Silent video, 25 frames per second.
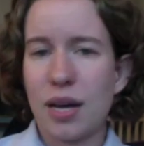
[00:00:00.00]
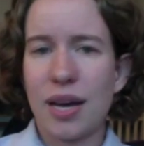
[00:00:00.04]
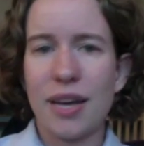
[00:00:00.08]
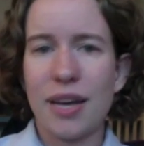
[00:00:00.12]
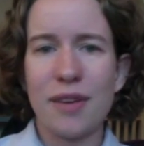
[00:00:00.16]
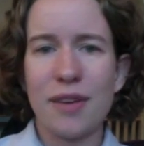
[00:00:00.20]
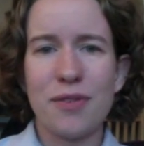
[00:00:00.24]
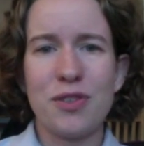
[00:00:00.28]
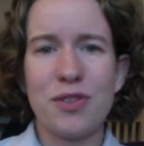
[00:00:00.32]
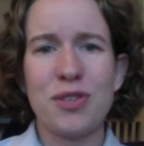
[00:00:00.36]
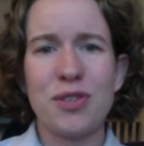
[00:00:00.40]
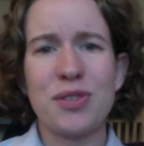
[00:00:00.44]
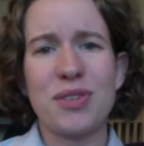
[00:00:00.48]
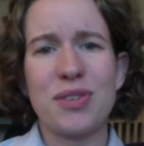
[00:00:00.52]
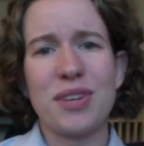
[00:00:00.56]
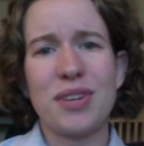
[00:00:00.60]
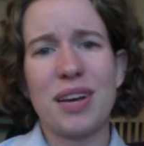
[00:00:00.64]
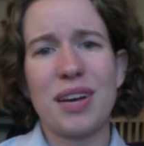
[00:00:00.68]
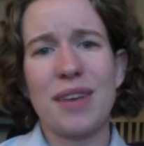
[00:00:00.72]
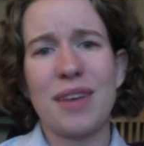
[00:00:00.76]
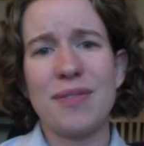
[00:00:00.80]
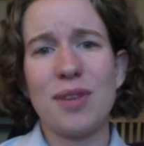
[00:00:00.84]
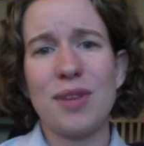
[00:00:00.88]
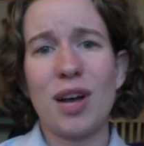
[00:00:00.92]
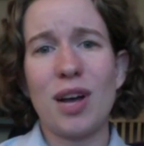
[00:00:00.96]

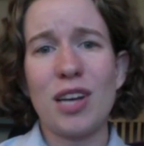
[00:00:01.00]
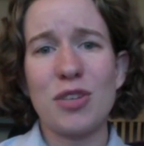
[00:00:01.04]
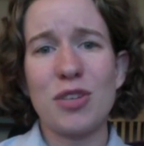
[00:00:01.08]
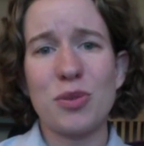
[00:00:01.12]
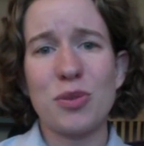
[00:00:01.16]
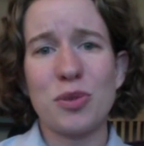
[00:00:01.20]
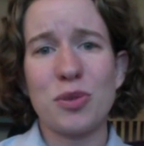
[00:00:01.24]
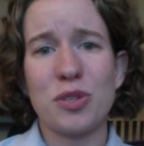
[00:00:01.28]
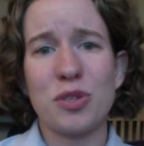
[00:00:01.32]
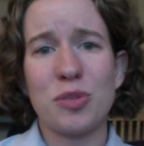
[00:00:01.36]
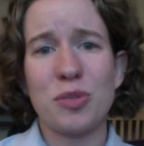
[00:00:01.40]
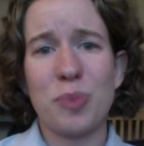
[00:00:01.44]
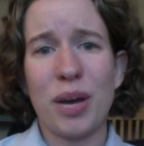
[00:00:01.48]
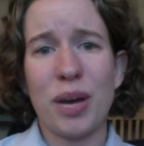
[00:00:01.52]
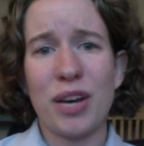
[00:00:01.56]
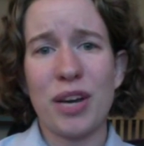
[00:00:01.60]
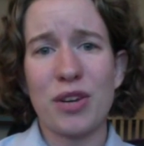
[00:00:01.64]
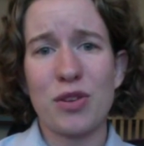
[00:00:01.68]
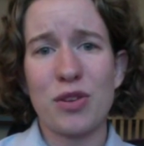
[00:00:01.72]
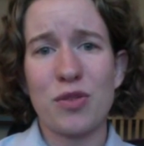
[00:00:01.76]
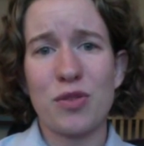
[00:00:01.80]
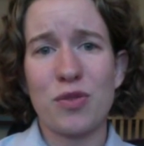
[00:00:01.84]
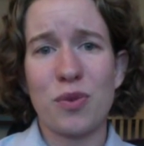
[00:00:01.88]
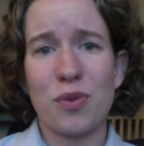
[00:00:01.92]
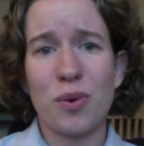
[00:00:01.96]
I've lost
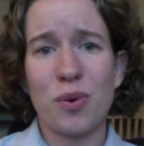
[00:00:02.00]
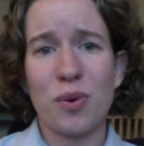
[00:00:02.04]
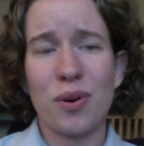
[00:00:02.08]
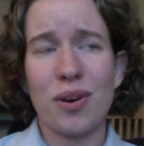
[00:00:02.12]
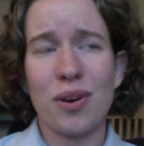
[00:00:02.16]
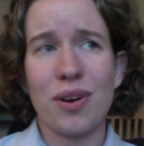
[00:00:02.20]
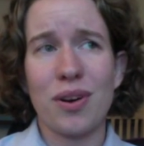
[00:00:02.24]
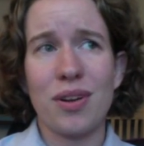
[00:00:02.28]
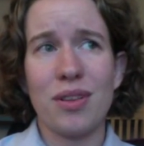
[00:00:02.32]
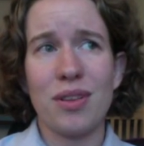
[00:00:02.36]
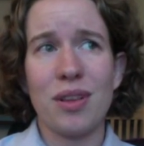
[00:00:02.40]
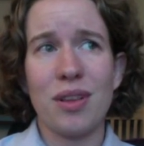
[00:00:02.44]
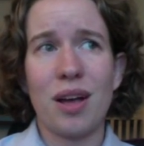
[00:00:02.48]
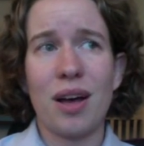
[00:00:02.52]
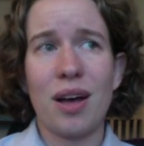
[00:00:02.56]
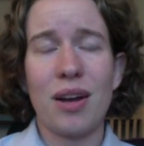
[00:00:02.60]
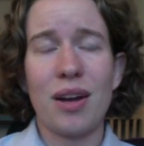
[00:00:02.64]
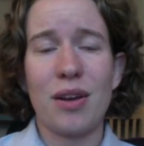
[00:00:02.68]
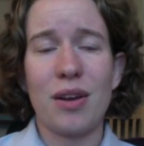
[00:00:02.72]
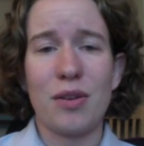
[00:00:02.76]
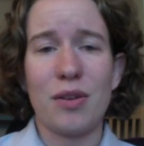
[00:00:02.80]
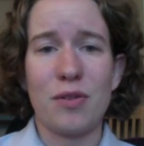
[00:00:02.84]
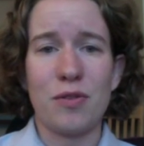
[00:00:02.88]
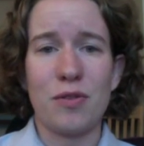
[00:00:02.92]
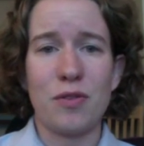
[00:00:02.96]
respect for a
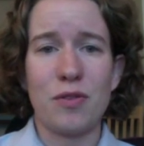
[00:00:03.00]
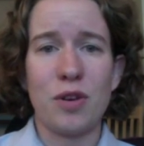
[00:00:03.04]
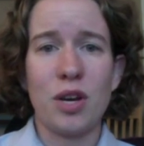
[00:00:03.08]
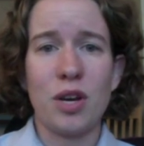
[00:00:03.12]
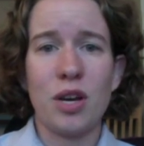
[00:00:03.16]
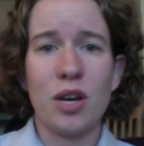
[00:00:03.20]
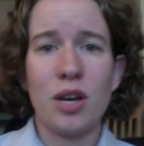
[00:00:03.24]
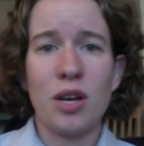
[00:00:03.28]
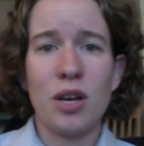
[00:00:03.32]
lot of